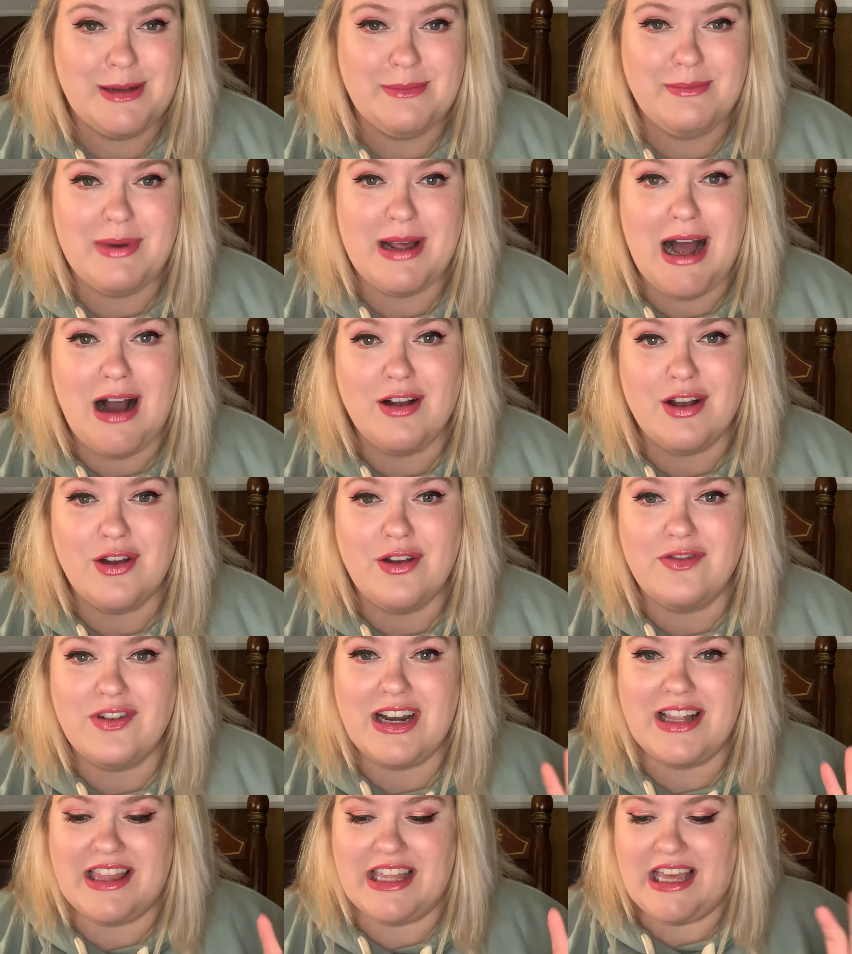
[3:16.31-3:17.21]
But I'll go
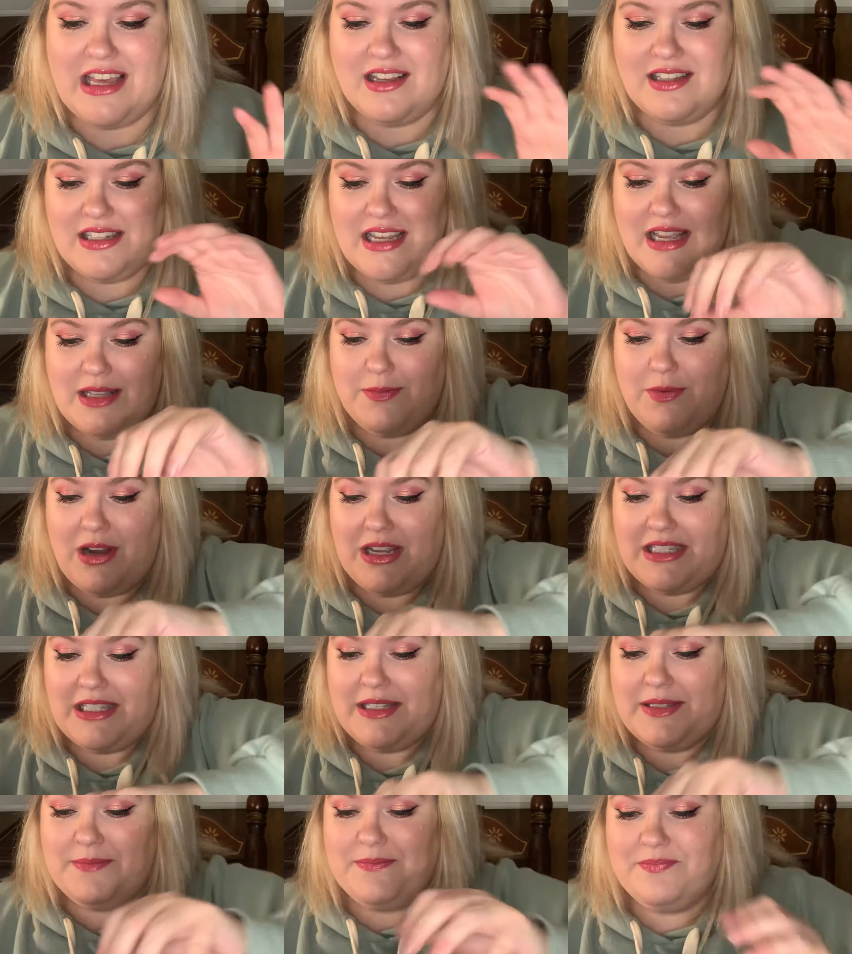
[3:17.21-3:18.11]
over it at the end because it has
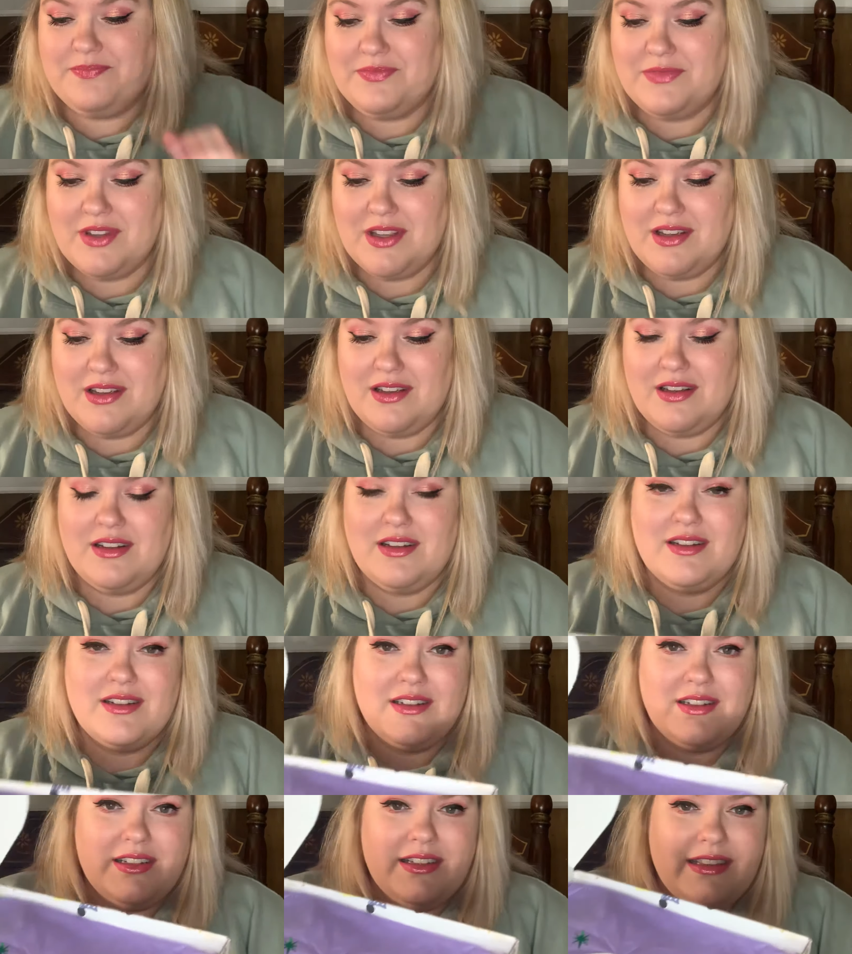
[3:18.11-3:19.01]
prices.
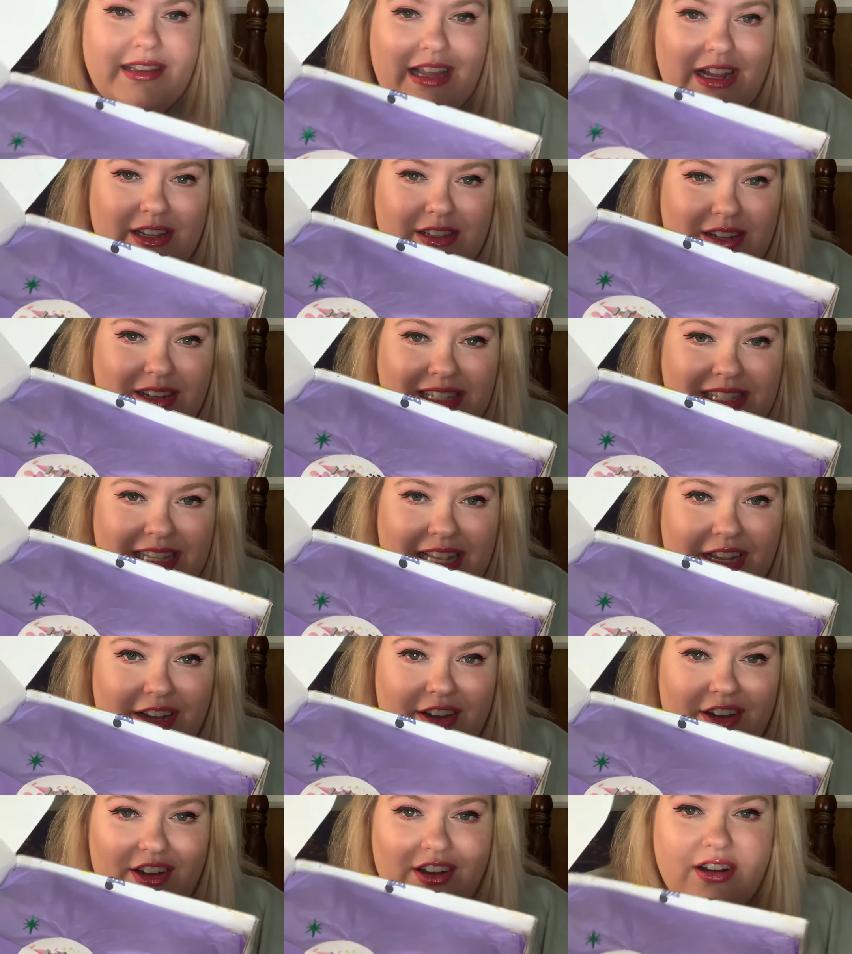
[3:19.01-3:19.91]
There's our
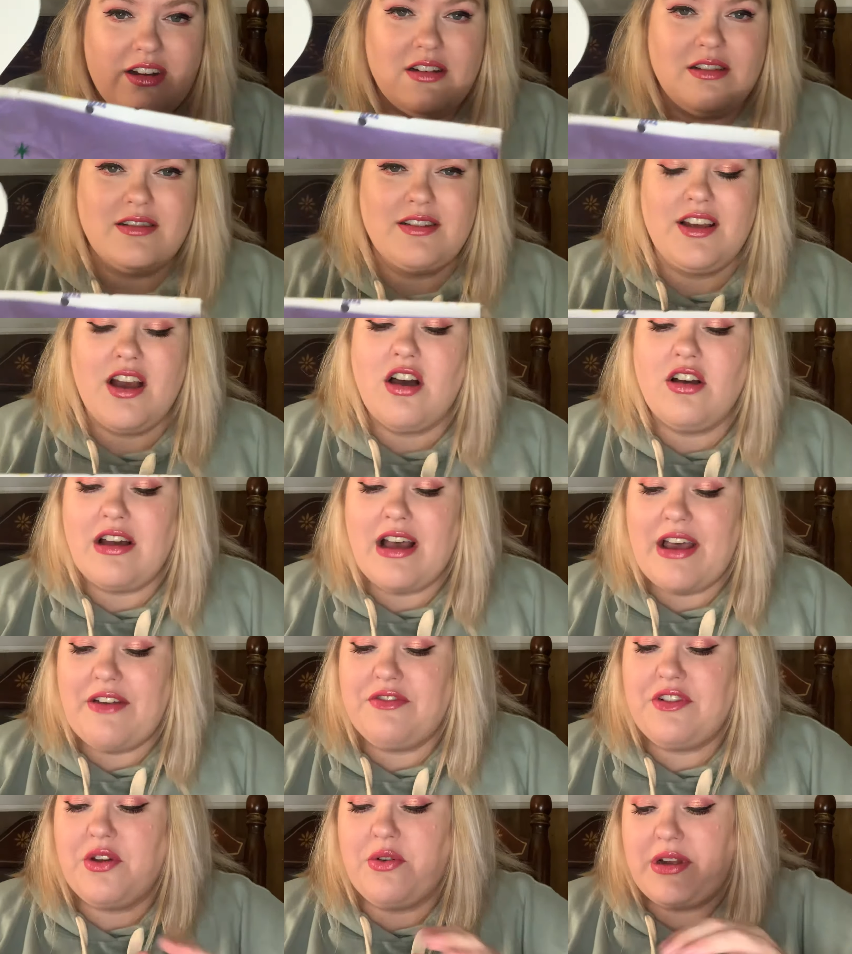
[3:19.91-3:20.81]
sticker. Y'all
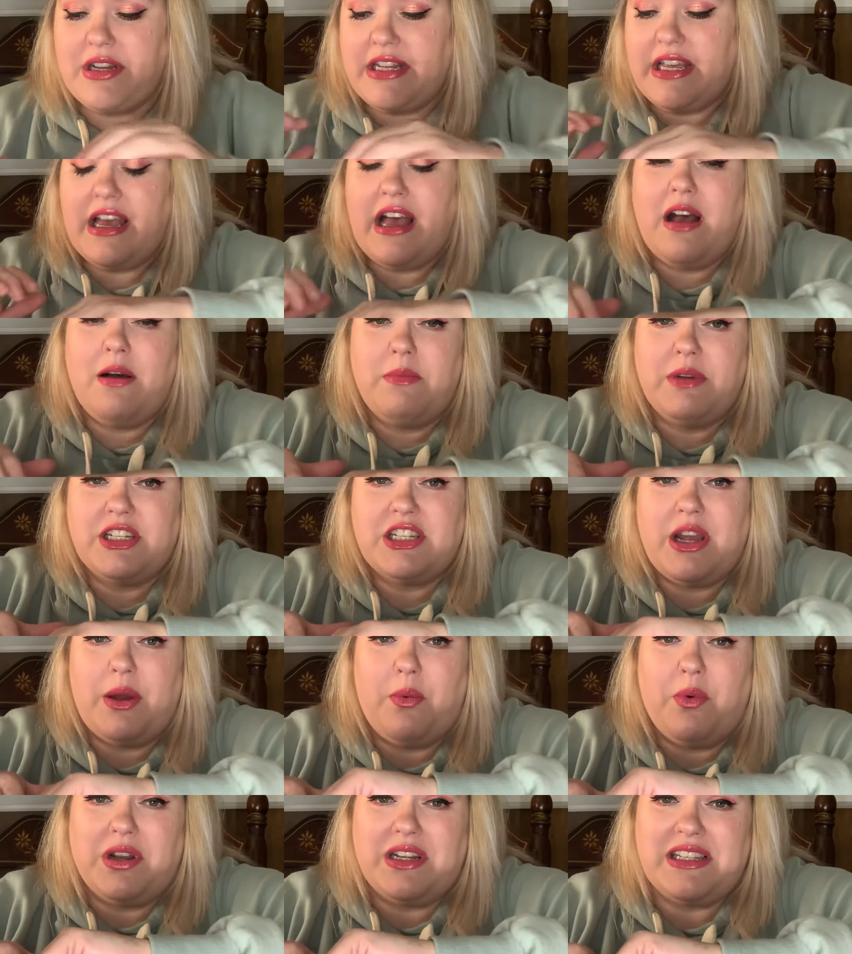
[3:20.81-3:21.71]
have no idea how much
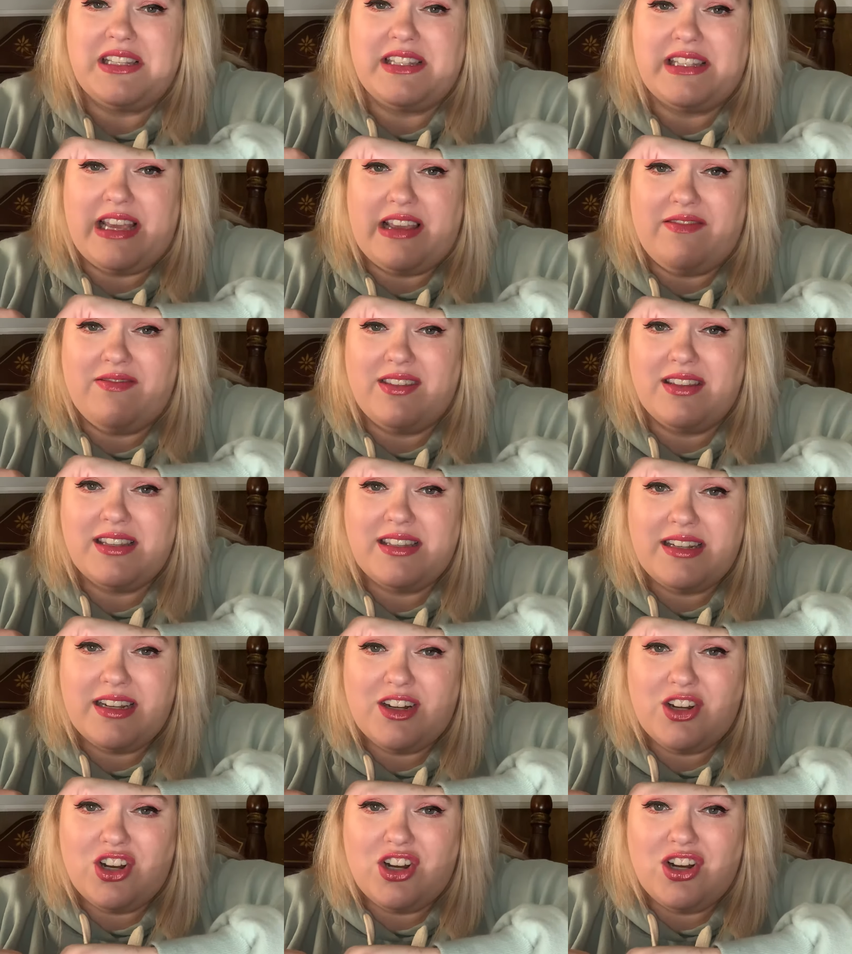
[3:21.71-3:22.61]
I want to save this
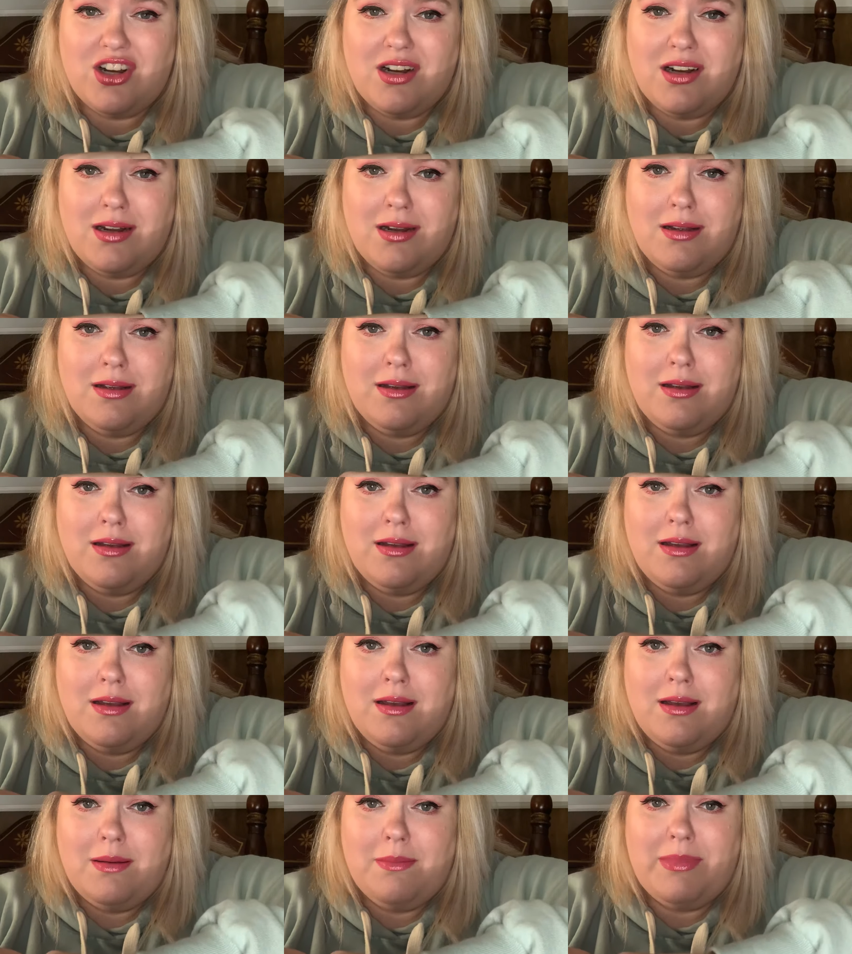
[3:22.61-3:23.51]
sticker,
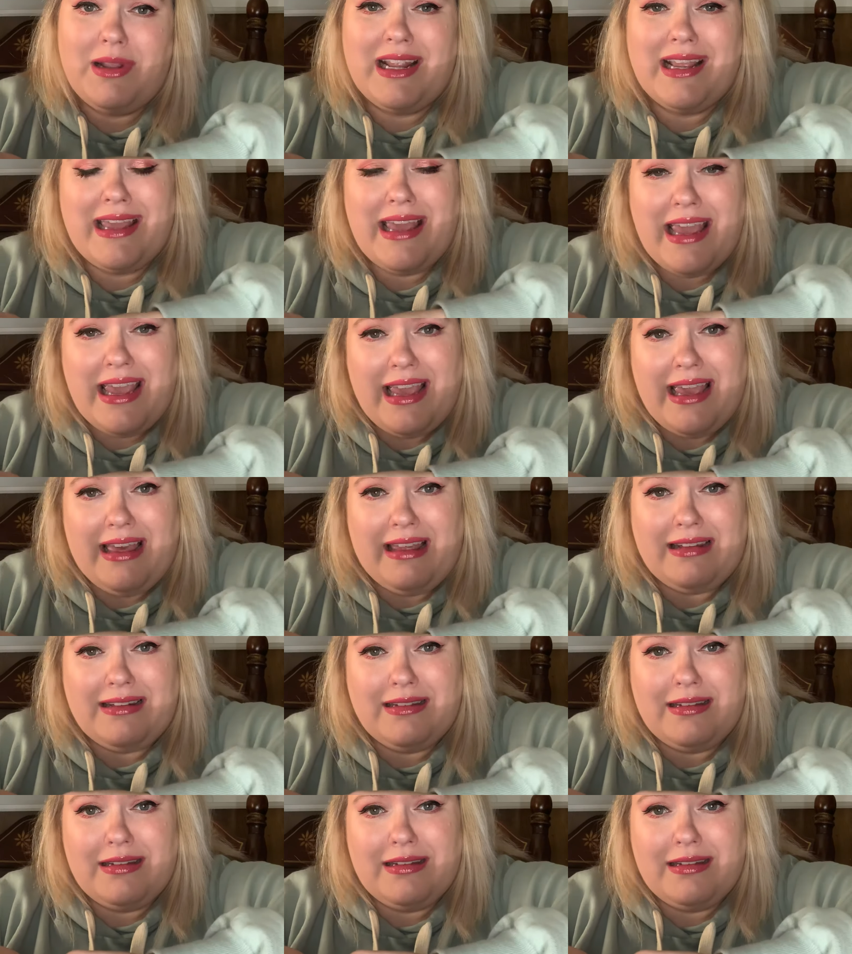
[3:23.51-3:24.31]
but I can't